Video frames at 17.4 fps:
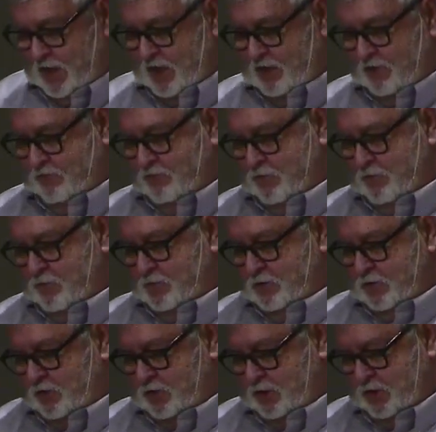the food,
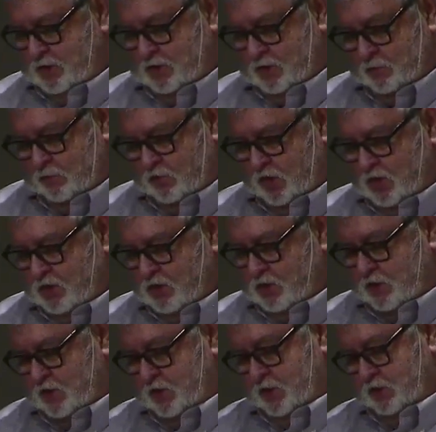just eat the
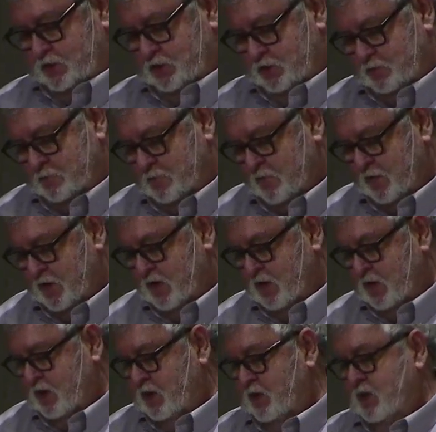breadsticks.
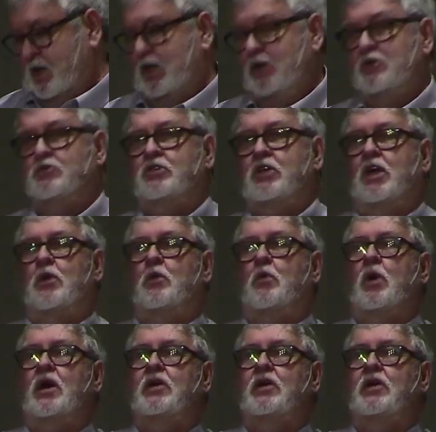And you say, what in